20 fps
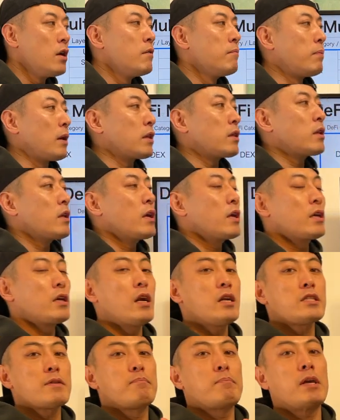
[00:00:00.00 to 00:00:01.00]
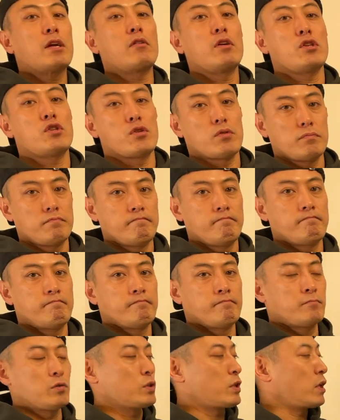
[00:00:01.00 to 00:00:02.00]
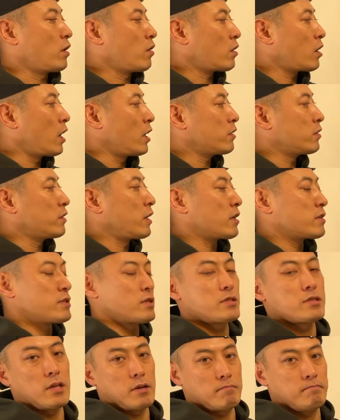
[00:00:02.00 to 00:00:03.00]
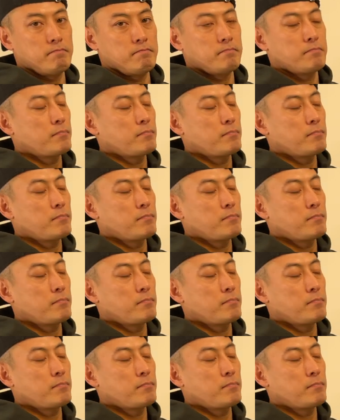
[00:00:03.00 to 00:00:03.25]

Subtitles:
But here's a big issue for the, you know, current DEX system.